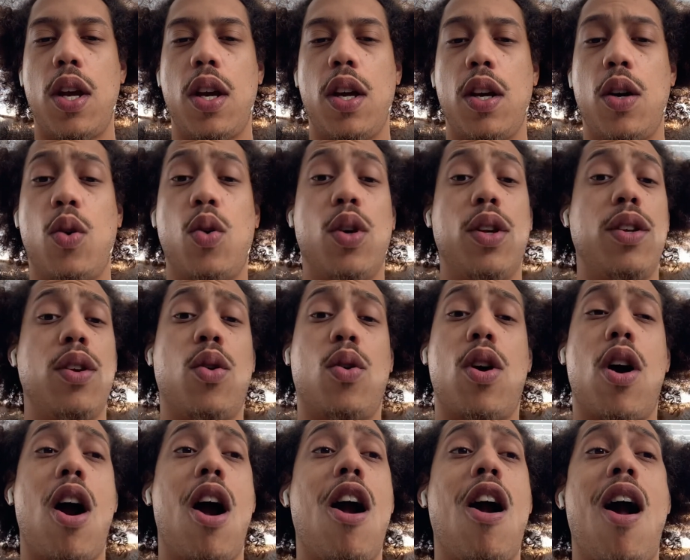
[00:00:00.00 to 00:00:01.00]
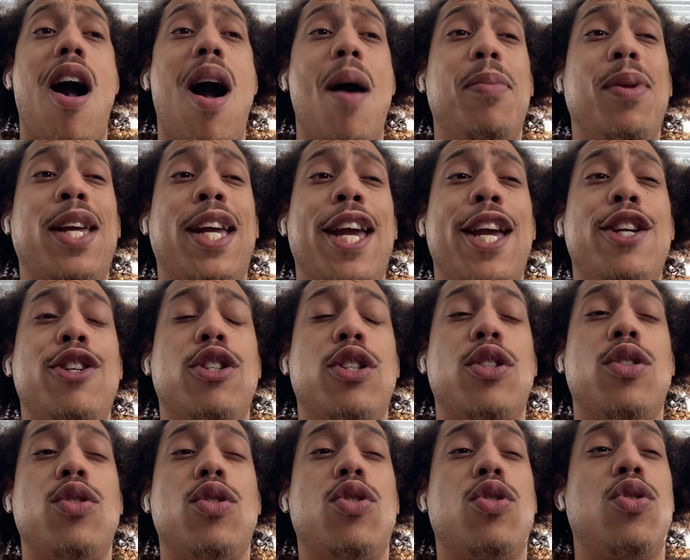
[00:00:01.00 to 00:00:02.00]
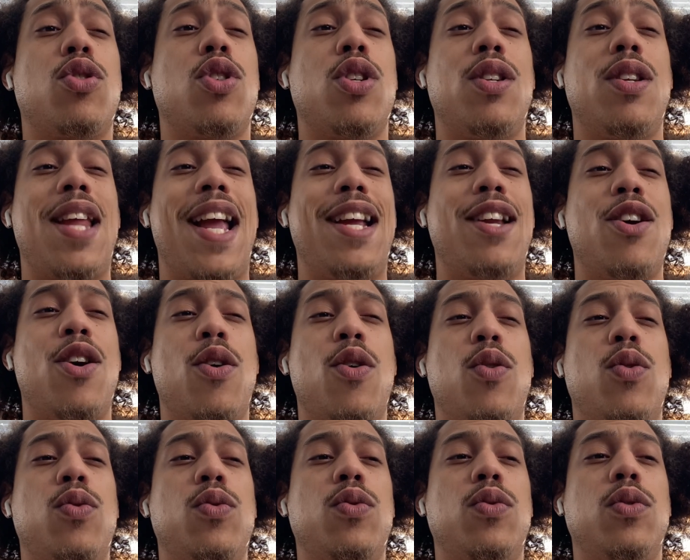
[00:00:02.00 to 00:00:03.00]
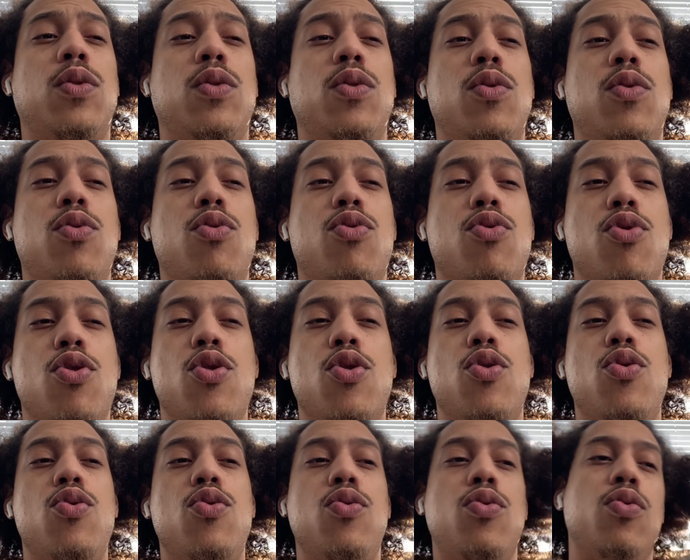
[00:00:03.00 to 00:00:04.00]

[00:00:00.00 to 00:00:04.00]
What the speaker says: or our obligations to NATO through